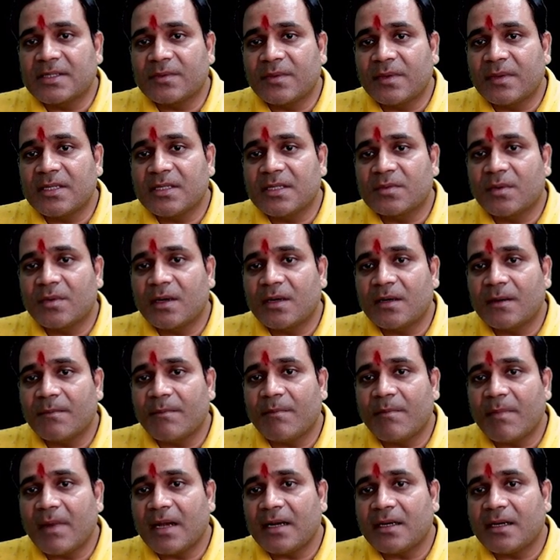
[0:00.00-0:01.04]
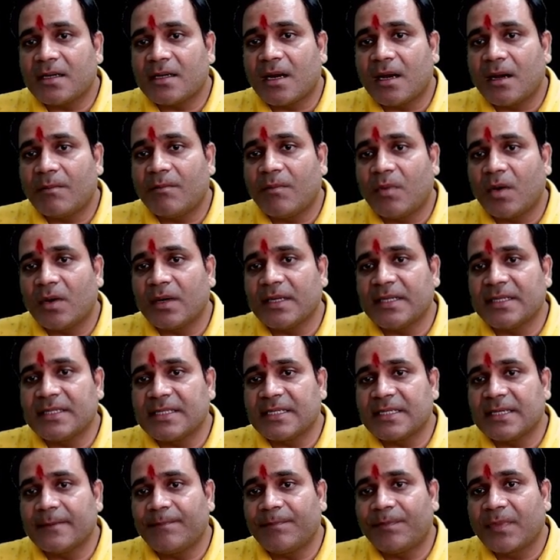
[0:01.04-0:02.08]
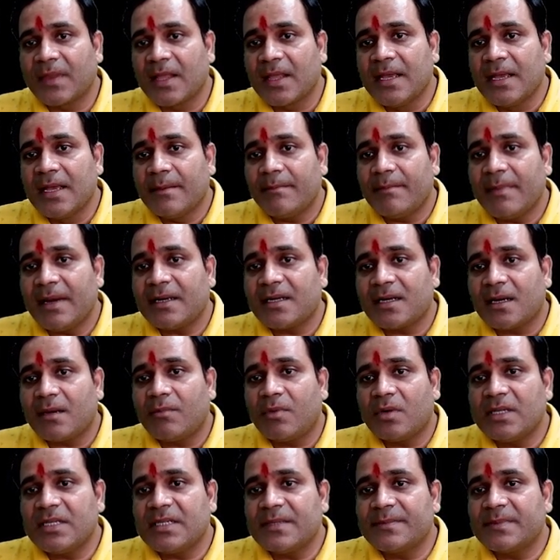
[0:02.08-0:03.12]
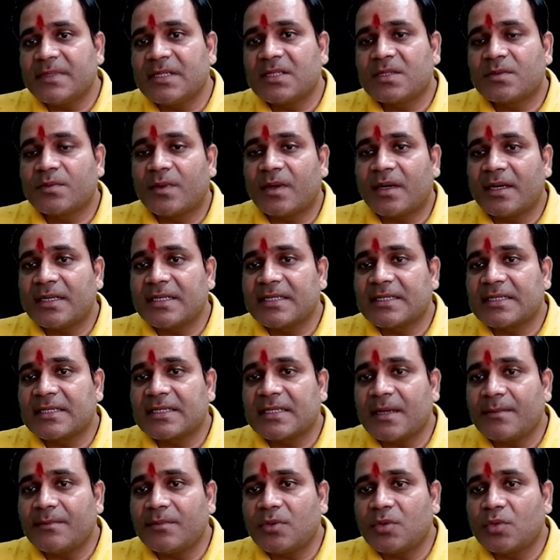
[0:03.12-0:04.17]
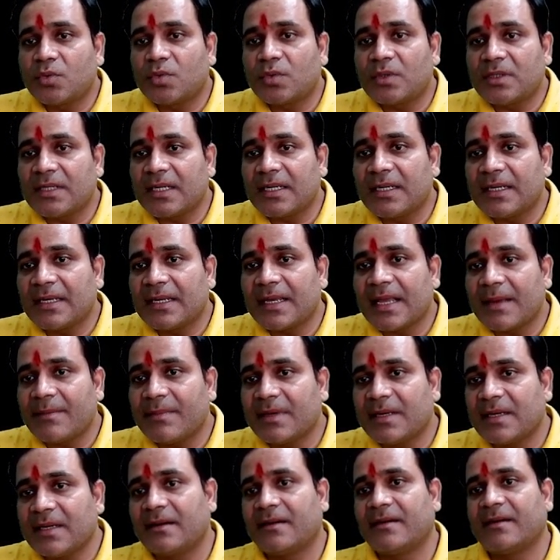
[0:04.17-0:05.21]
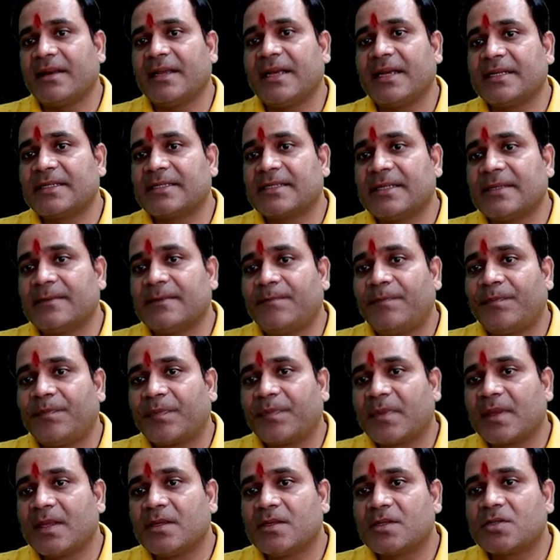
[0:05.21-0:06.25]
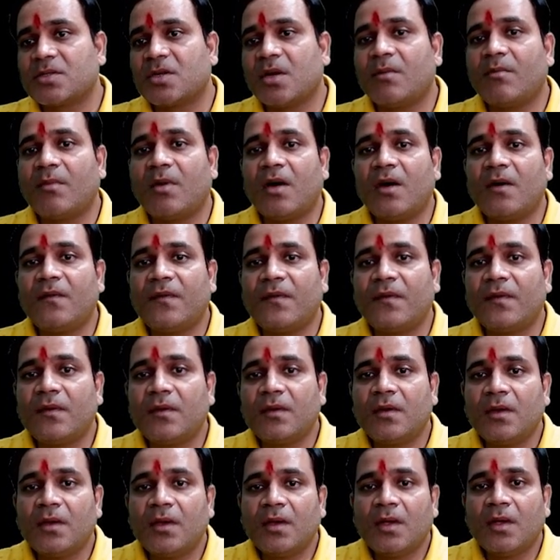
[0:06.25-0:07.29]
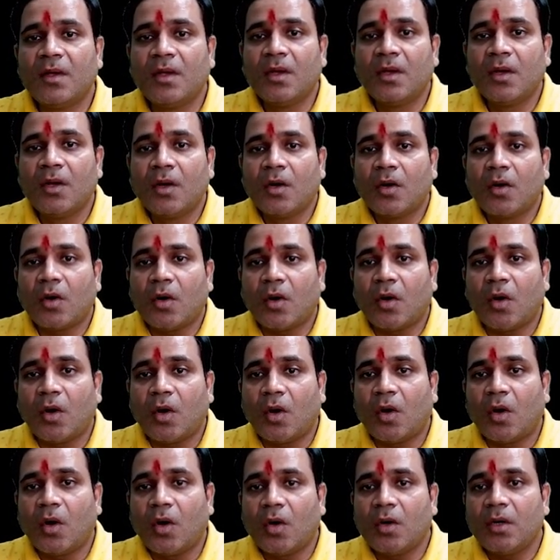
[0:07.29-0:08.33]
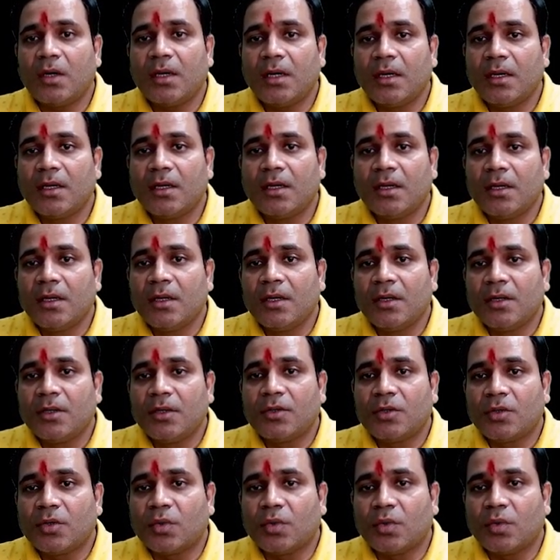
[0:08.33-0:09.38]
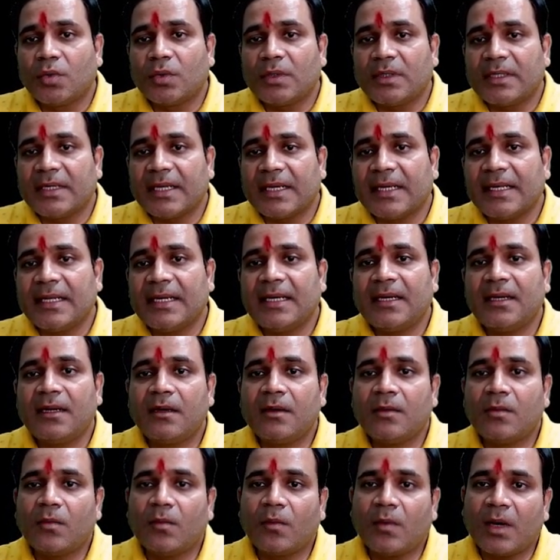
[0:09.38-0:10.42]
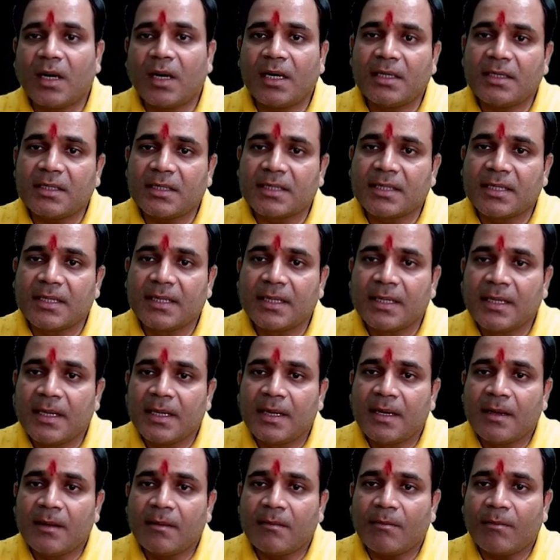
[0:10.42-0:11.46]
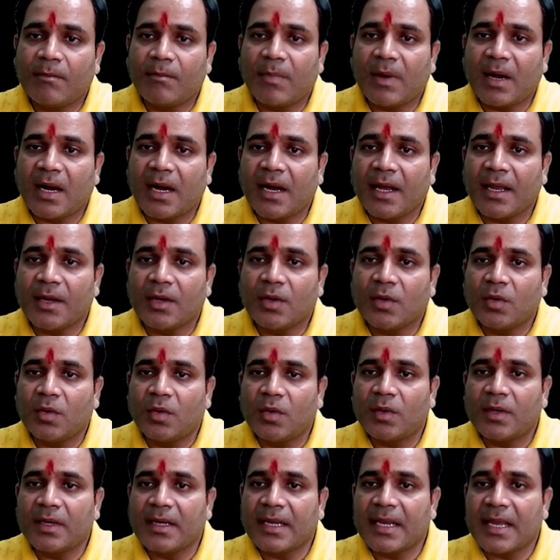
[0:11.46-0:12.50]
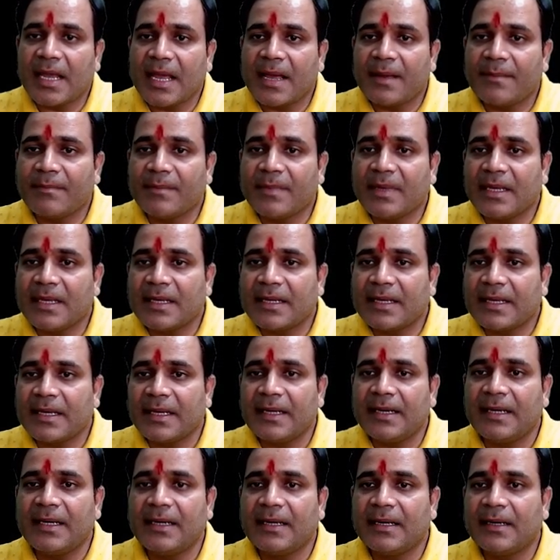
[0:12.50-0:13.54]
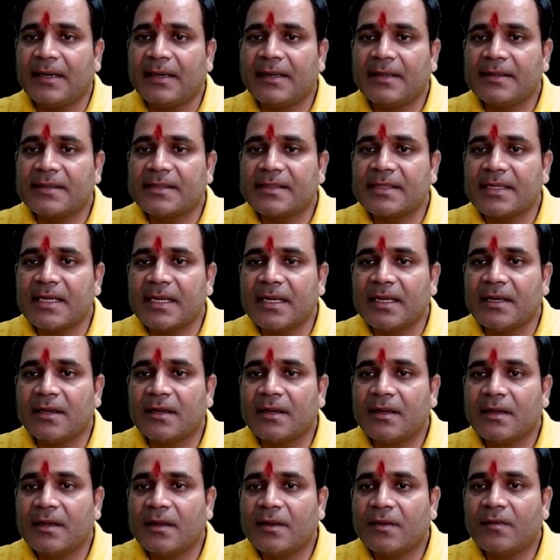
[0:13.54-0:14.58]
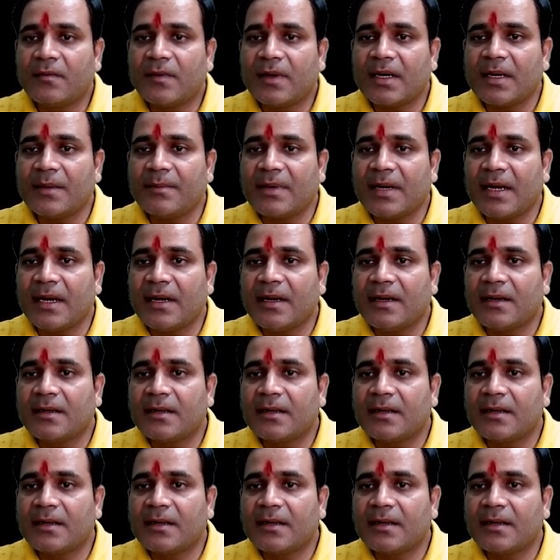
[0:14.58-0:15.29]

is what, metabolism. Metabolism is what, sum total chemical reaction, sum of all total what, biochemical, see what I'm right,